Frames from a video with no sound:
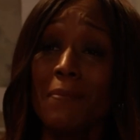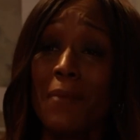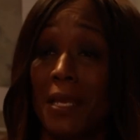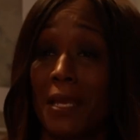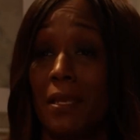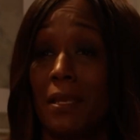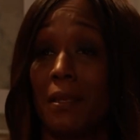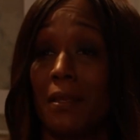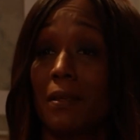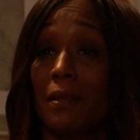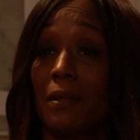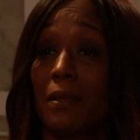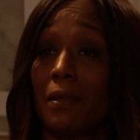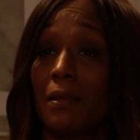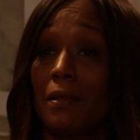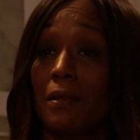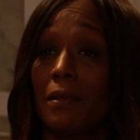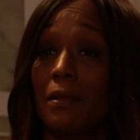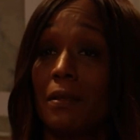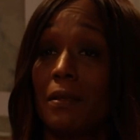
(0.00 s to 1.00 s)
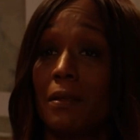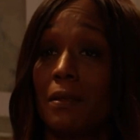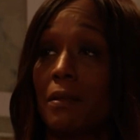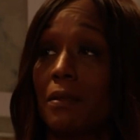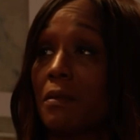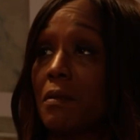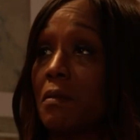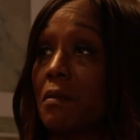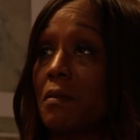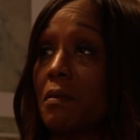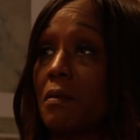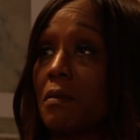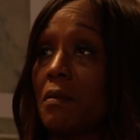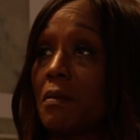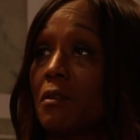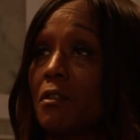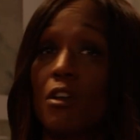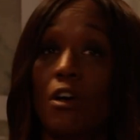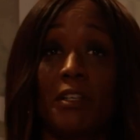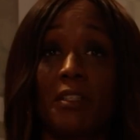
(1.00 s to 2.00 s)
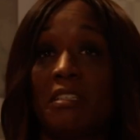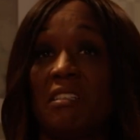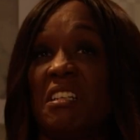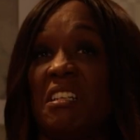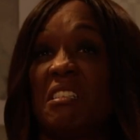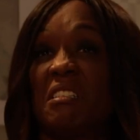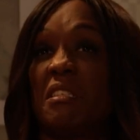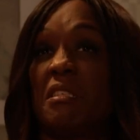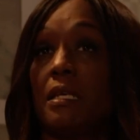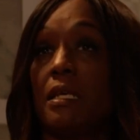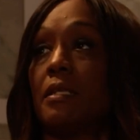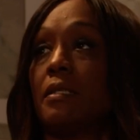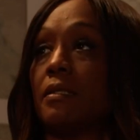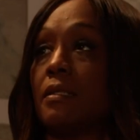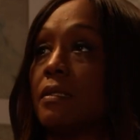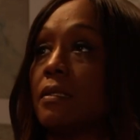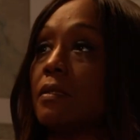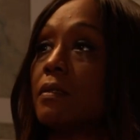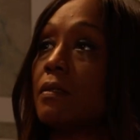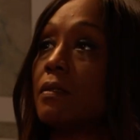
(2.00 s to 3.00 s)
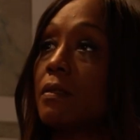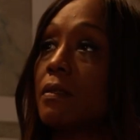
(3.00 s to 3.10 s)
me. So I didn't exist.